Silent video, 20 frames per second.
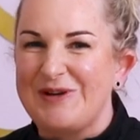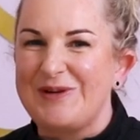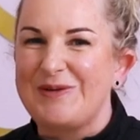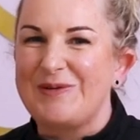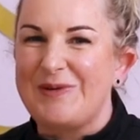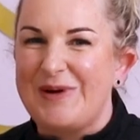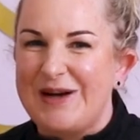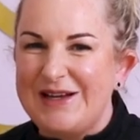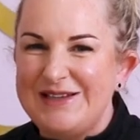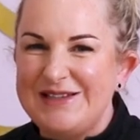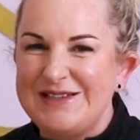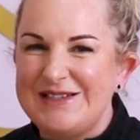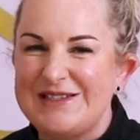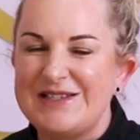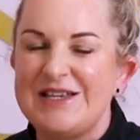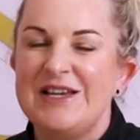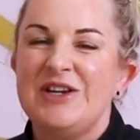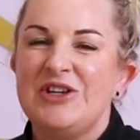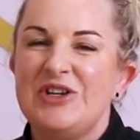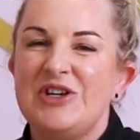at
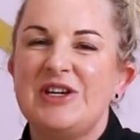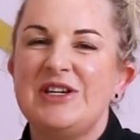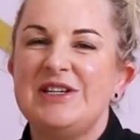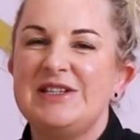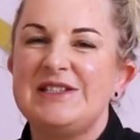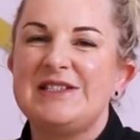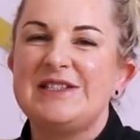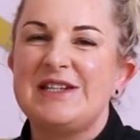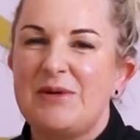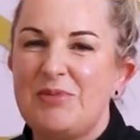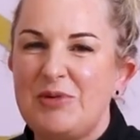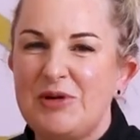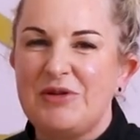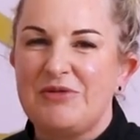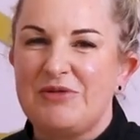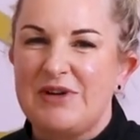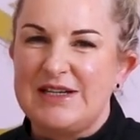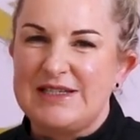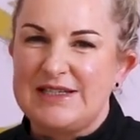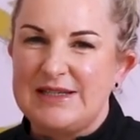once, you can double the
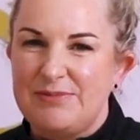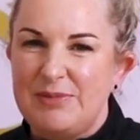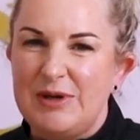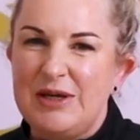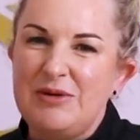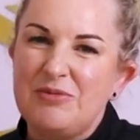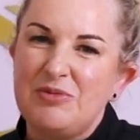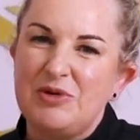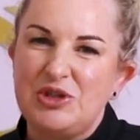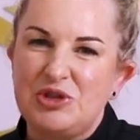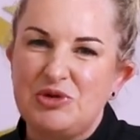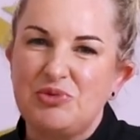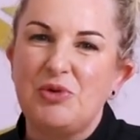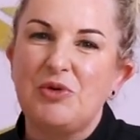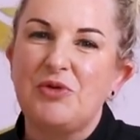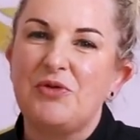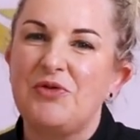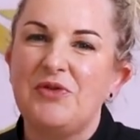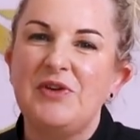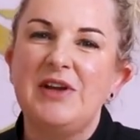recipe, which will
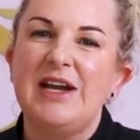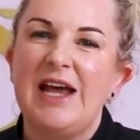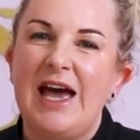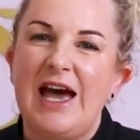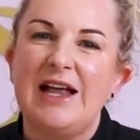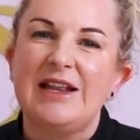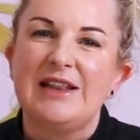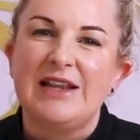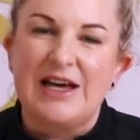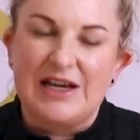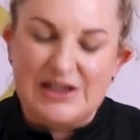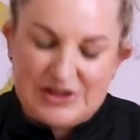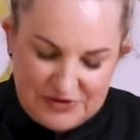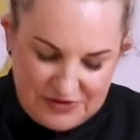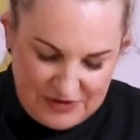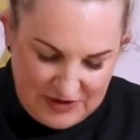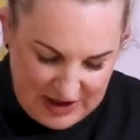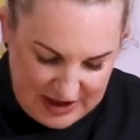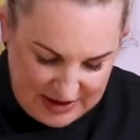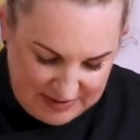fit our large
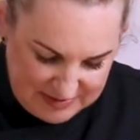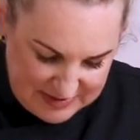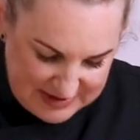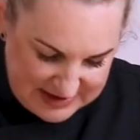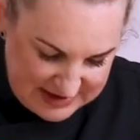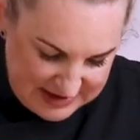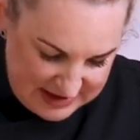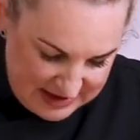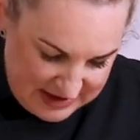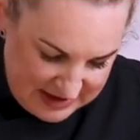frames.